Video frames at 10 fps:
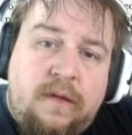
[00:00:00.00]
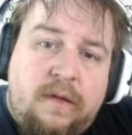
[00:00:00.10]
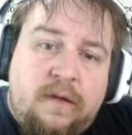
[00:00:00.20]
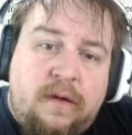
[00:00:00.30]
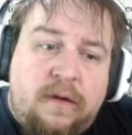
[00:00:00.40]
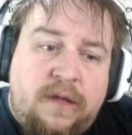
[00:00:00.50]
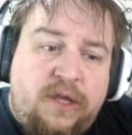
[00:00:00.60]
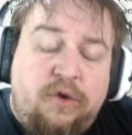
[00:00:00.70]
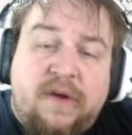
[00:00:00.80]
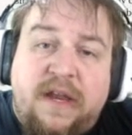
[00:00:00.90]
Uh,
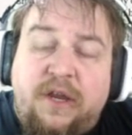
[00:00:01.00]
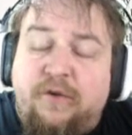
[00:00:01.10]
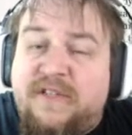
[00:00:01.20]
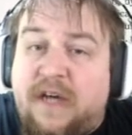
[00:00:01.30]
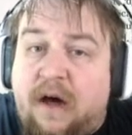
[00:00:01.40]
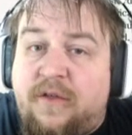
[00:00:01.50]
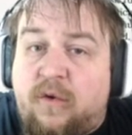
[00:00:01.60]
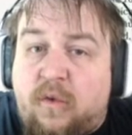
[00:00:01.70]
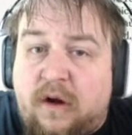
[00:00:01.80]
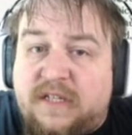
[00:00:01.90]
you can use other
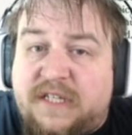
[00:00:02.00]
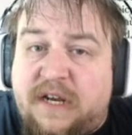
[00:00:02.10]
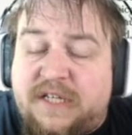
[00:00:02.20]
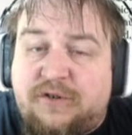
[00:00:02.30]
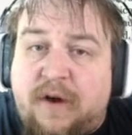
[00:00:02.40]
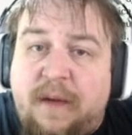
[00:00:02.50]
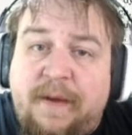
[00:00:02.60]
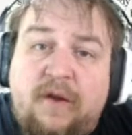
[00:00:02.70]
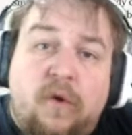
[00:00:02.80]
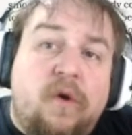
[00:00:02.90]
words to describe it,
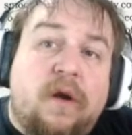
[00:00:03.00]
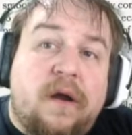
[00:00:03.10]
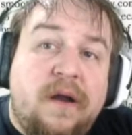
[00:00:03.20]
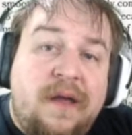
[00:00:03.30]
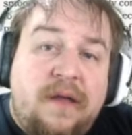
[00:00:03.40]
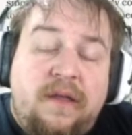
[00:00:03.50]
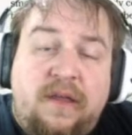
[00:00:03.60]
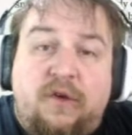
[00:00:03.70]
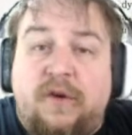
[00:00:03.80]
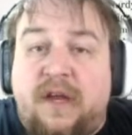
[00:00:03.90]
or
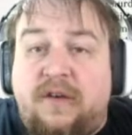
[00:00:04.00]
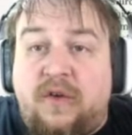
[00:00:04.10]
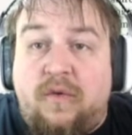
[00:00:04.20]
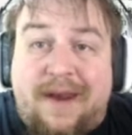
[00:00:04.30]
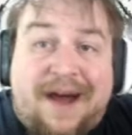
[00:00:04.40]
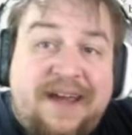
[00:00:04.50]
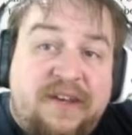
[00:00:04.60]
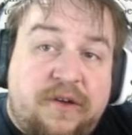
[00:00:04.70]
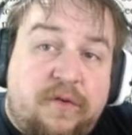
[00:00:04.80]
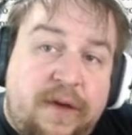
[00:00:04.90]
you can do what I
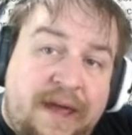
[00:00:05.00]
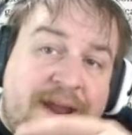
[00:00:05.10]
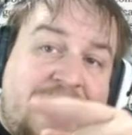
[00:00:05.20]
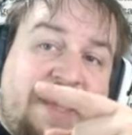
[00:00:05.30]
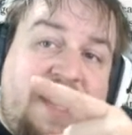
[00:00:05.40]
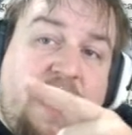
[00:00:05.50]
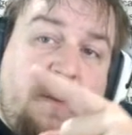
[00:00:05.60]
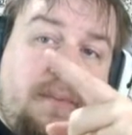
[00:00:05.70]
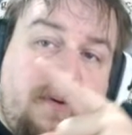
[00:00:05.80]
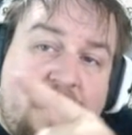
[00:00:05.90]
do, and I
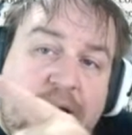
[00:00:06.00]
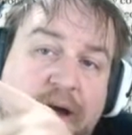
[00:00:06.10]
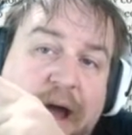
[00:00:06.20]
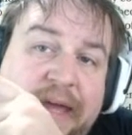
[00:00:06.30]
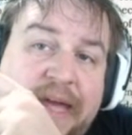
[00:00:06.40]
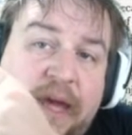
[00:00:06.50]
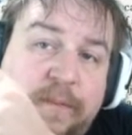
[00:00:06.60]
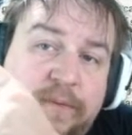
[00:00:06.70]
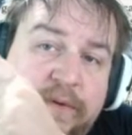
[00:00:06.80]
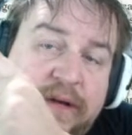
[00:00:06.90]
keep uh, I keep
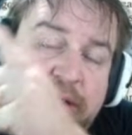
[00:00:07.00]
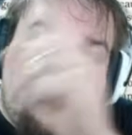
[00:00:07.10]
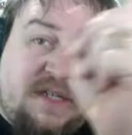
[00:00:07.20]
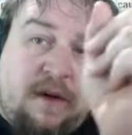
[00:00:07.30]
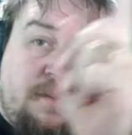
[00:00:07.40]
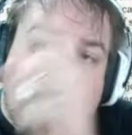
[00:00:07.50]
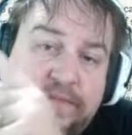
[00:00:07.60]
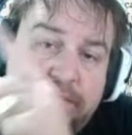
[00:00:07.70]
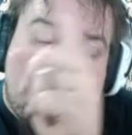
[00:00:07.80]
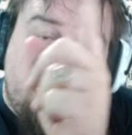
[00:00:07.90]
uh, some
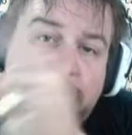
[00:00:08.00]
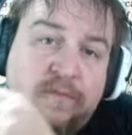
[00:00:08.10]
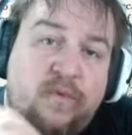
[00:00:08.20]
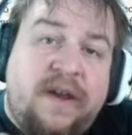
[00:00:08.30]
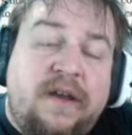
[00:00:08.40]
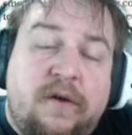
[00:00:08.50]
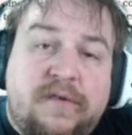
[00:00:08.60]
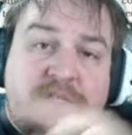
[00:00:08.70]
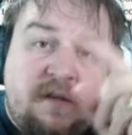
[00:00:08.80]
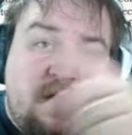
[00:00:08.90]
some
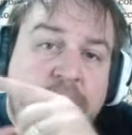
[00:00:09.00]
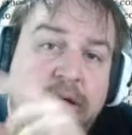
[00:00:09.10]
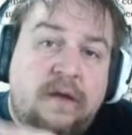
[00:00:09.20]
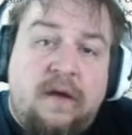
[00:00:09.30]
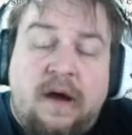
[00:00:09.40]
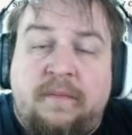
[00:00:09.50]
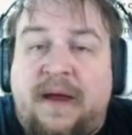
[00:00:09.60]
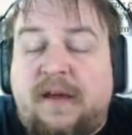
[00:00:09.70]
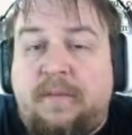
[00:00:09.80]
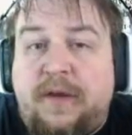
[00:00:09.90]
windows on my
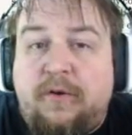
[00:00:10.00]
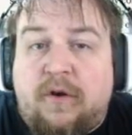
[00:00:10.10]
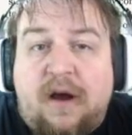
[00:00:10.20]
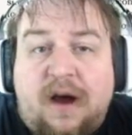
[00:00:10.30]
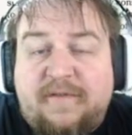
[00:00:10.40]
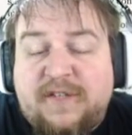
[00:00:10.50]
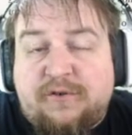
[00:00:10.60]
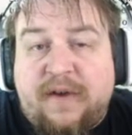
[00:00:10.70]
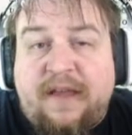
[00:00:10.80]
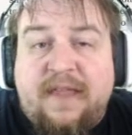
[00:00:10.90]
computer off
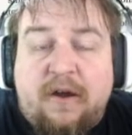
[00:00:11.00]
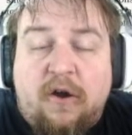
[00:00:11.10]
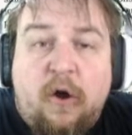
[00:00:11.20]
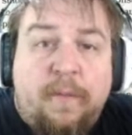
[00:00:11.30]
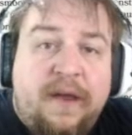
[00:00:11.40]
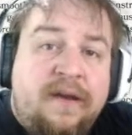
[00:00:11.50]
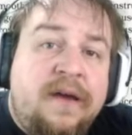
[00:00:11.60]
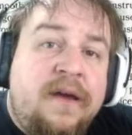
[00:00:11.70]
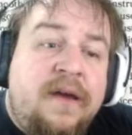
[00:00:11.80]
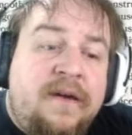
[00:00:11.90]
screen that are open
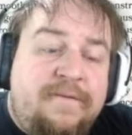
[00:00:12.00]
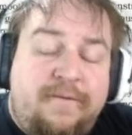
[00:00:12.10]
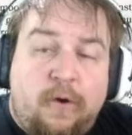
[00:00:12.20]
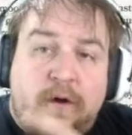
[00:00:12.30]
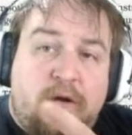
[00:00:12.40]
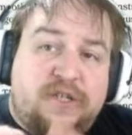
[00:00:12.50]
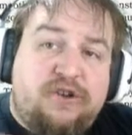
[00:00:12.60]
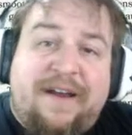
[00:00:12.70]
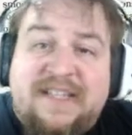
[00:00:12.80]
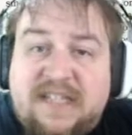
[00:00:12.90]
for
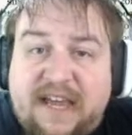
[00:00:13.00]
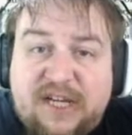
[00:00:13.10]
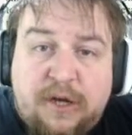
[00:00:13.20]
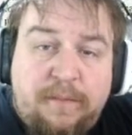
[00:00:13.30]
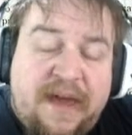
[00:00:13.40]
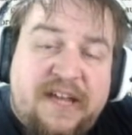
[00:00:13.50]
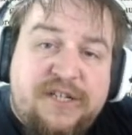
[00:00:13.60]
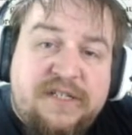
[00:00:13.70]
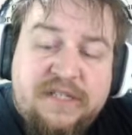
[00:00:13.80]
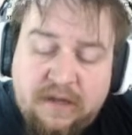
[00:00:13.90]
translation
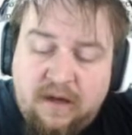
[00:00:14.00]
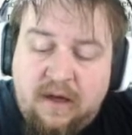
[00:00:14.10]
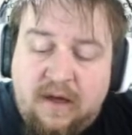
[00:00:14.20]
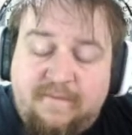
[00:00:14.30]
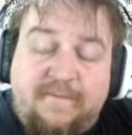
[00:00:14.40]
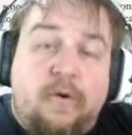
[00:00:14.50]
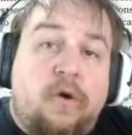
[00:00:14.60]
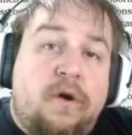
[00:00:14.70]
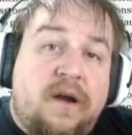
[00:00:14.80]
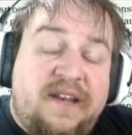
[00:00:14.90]
pages,
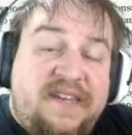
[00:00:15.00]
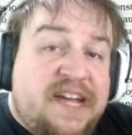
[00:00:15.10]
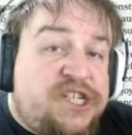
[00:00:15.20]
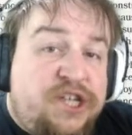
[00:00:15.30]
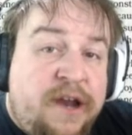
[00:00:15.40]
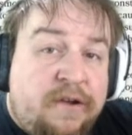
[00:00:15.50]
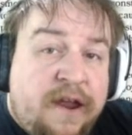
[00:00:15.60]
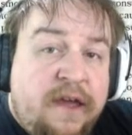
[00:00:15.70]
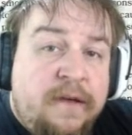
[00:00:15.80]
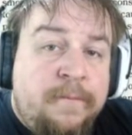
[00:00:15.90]
for a dictionary,